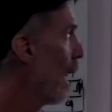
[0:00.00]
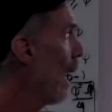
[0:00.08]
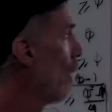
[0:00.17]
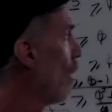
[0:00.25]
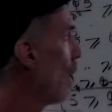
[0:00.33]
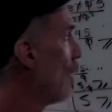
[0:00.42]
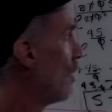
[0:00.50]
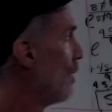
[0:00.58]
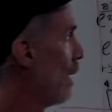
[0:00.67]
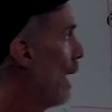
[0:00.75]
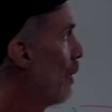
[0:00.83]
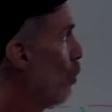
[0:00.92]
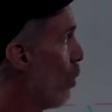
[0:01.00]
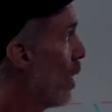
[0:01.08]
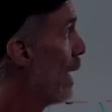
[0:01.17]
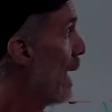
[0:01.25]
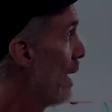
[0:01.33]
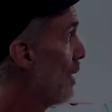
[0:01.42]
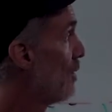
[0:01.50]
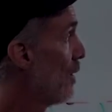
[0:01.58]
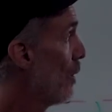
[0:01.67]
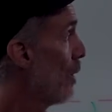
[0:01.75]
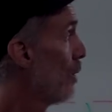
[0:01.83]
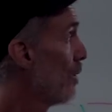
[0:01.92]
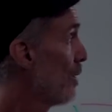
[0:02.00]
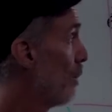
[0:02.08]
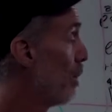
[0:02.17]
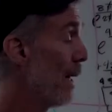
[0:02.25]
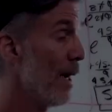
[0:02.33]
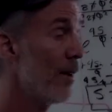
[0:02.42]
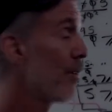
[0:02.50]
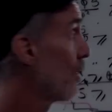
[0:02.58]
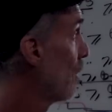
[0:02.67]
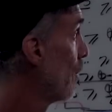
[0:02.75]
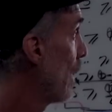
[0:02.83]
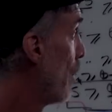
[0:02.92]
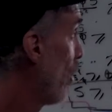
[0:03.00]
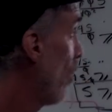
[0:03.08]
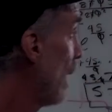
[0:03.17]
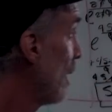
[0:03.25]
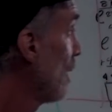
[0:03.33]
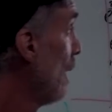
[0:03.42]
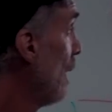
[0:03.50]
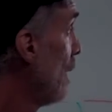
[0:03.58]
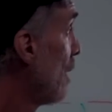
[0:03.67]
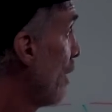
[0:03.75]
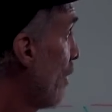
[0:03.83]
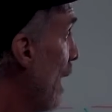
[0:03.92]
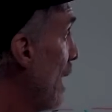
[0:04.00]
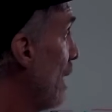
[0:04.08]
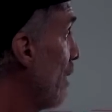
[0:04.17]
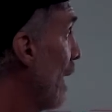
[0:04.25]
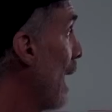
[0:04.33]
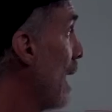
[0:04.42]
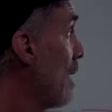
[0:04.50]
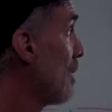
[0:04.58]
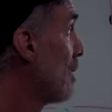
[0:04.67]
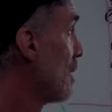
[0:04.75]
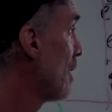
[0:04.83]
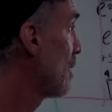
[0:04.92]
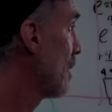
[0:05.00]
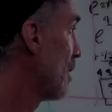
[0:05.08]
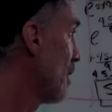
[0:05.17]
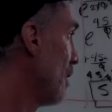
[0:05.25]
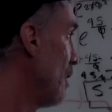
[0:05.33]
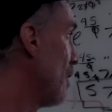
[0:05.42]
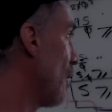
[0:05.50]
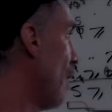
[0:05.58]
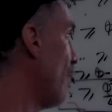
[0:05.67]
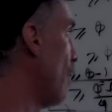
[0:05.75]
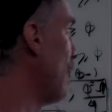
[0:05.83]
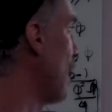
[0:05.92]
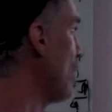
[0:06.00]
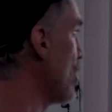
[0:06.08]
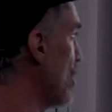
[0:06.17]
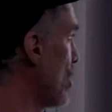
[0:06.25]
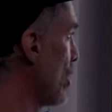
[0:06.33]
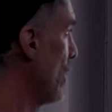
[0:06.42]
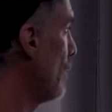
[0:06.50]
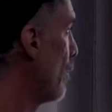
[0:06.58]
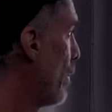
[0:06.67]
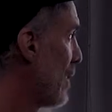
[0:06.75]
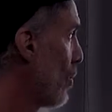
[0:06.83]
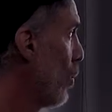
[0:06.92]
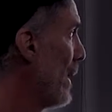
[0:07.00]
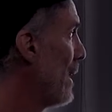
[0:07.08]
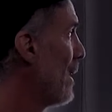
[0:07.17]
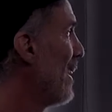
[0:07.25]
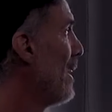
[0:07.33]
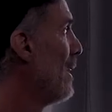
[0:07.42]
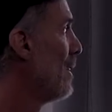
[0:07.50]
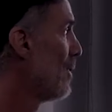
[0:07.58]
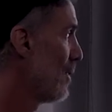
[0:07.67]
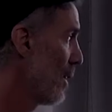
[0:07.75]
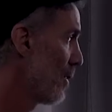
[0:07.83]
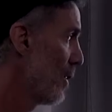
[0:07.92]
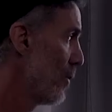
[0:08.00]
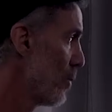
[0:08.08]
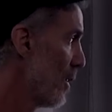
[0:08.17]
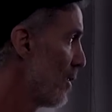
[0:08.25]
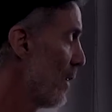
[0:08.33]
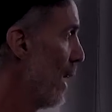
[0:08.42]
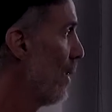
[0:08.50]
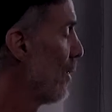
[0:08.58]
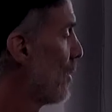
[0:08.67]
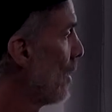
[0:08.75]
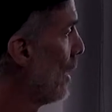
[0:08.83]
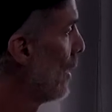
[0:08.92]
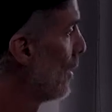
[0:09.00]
and a zero simplex, a point, defining the 8 distances of relationship between 600 cells.